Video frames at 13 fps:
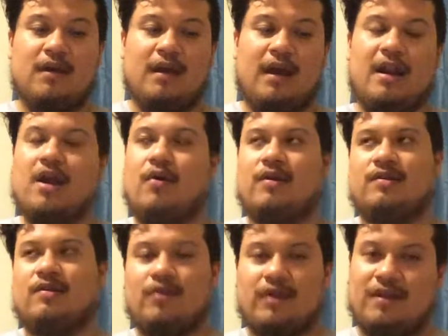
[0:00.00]
And now I
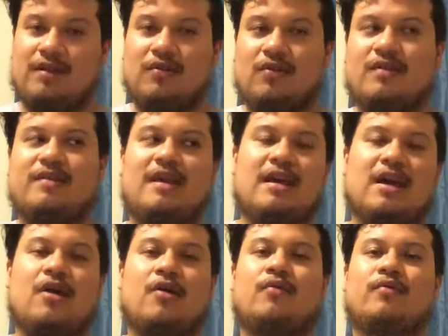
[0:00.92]
still continue to seek
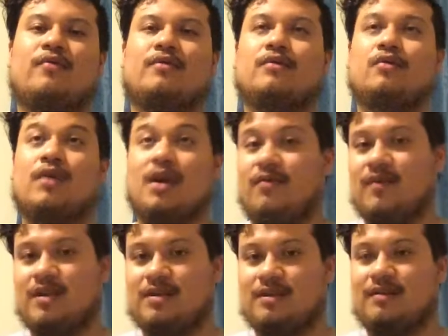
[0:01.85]
out doing
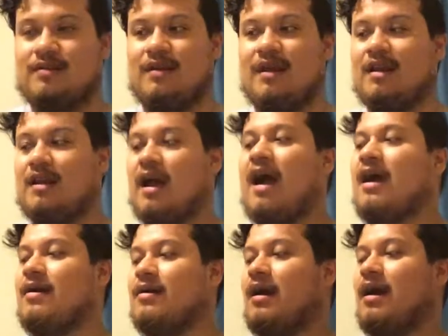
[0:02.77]
conventions, and
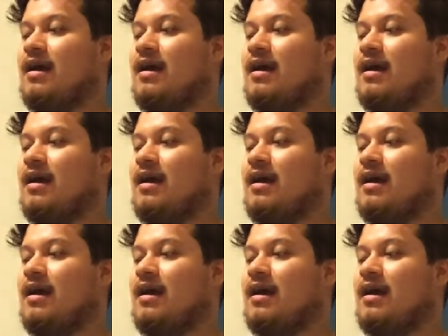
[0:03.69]
I